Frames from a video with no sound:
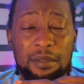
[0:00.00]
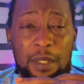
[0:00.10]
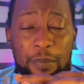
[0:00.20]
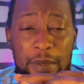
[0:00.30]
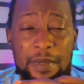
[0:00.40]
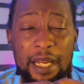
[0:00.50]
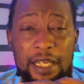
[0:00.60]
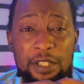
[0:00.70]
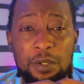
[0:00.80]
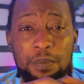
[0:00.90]
Premier
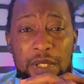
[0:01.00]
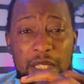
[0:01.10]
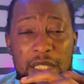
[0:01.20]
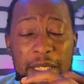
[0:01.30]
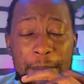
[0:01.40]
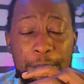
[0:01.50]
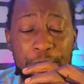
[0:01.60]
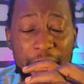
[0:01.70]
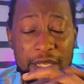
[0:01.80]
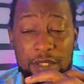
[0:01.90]
League to be the
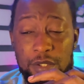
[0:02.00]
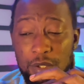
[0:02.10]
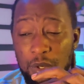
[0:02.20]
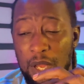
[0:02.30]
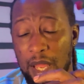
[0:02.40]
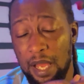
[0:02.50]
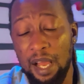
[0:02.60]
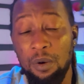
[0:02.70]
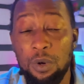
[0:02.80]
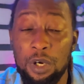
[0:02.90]
best. So
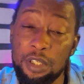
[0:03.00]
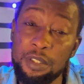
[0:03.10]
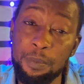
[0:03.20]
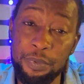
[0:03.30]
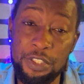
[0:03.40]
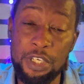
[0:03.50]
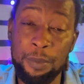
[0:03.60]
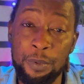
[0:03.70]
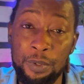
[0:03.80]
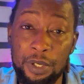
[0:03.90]
I will call on the
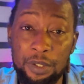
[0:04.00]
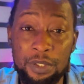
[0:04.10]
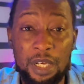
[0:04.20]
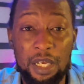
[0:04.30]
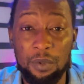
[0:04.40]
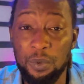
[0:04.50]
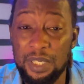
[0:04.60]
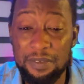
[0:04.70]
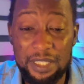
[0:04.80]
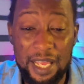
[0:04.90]
PGMOL and
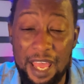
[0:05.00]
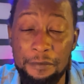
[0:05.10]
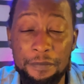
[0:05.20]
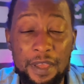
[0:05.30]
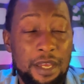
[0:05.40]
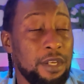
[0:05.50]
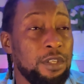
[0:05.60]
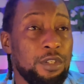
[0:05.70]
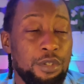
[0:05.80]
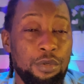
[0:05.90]
whatever the FA
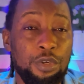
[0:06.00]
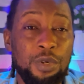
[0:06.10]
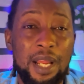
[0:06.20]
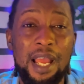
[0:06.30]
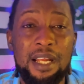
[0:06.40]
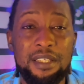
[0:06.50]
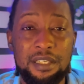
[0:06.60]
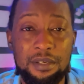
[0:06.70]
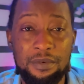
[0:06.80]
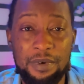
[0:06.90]
to look at
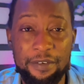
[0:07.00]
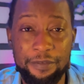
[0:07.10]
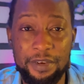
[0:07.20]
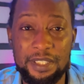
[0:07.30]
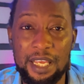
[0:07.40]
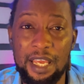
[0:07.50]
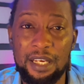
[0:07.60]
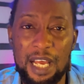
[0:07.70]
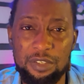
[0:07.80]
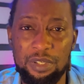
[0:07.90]
the referees and
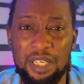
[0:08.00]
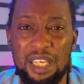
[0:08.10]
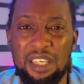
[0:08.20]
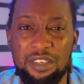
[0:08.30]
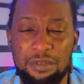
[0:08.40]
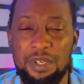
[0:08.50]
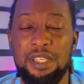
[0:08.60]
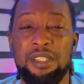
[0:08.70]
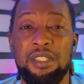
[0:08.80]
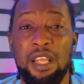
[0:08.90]
actually
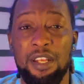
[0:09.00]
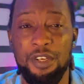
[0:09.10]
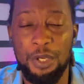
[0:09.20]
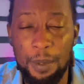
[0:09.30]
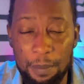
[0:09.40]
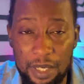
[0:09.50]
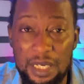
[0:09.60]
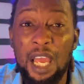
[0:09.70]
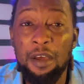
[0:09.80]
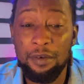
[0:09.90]
increase the numbers.
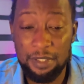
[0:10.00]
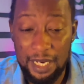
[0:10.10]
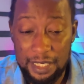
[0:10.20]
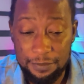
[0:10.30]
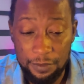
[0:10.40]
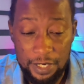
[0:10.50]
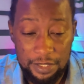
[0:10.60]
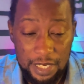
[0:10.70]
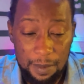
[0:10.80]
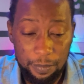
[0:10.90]
That's for
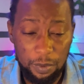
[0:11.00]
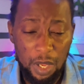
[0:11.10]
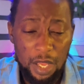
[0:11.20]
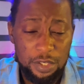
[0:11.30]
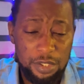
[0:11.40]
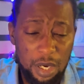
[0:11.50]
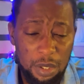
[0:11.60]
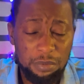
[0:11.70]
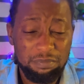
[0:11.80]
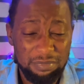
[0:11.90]
example.
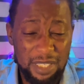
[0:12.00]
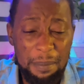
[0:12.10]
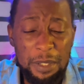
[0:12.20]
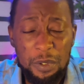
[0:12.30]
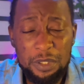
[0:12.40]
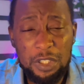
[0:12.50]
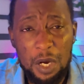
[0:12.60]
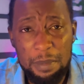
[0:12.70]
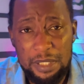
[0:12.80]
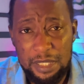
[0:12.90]
So let me know in the
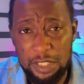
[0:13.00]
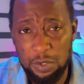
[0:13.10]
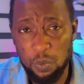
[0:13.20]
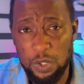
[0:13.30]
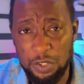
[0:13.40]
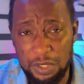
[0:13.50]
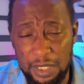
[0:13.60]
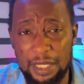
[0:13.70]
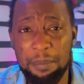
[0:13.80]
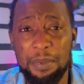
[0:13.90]
comment section what you
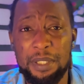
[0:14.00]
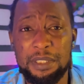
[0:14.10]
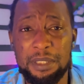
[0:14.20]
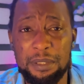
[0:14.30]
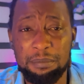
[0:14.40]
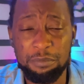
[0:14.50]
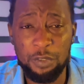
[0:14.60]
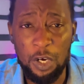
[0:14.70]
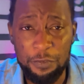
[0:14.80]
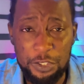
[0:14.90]
think about the
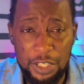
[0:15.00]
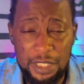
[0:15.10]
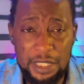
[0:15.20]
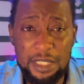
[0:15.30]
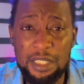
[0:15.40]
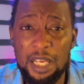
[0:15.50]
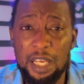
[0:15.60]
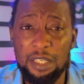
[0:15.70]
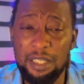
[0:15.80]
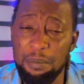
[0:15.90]
officiating.
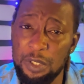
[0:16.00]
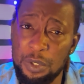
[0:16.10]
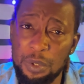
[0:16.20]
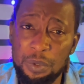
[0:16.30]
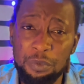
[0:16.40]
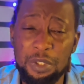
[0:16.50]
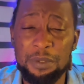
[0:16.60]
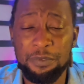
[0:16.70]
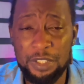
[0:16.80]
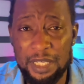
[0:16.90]
Let me know what
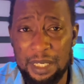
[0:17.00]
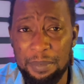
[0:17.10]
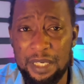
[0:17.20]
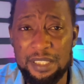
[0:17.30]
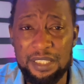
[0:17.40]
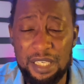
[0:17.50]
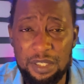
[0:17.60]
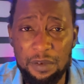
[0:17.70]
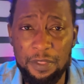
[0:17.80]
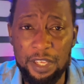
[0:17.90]
you think about the state
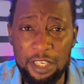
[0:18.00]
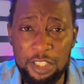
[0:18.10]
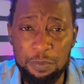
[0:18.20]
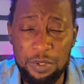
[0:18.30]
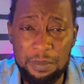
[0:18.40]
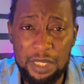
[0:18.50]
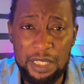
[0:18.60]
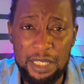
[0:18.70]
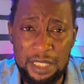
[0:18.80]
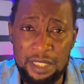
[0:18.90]
of the English Premier
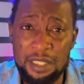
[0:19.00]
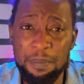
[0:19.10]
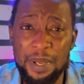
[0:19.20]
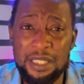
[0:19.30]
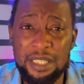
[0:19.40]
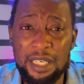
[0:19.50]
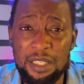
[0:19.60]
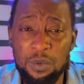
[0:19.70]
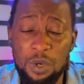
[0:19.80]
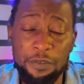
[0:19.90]
League. Is it the best league in
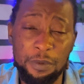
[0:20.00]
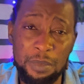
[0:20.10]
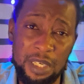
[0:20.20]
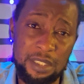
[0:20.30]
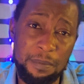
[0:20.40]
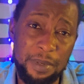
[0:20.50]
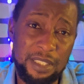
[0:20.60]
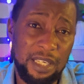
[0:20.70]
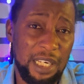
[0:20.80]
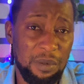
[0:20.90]
the world? For me, it's the
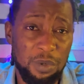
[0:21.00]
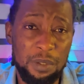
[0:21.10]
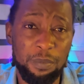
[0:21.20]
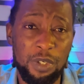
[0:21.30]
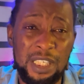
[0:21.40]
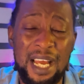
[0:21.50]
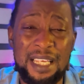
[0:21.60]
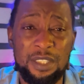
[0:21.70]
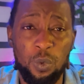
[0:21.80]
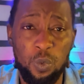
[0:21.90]
best league in the world. What
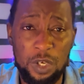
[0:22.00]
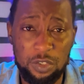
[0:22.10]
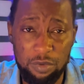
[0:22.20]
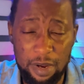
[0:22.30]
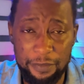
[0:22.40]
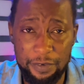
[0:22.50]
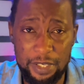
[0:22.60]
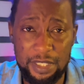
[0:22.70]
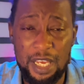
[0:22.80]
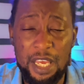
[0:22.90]
has the worst
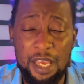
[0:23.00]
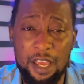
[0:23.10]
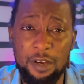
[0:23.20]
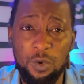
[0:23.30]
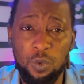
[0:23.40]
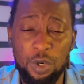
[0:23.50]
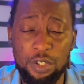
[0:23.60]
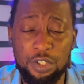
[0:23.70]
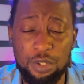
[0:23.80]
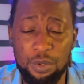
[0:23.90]
referees in the
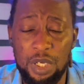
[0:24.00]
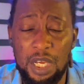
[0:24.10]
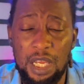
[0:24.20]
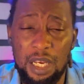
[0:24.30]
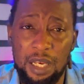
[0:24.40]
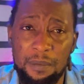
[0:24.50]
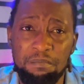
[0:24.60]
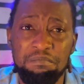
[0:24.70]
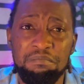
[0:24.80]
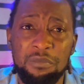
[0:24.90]
world? So,
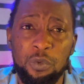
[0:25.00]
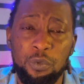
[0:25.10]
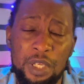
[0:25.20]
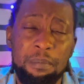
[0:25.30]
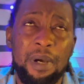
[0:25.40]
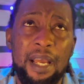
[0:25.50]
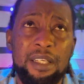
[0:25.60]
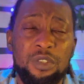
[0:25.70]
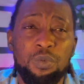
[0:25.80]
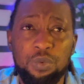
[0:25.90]
and we
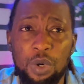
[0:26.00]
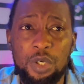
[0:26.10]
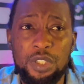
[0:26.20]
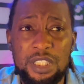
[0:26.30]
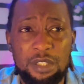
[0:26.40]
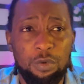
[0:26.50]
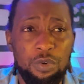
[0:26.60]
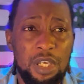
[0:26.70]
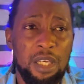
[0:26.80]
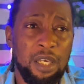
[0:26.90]
might want to
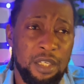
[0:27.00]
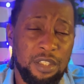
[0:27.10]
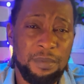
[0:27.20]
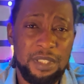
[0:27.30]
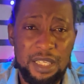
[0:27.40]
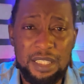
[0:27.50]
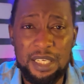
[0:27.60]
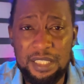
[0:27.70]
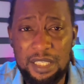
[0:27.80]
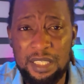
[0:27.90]
disagree in some certain
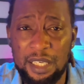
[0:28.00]
extent.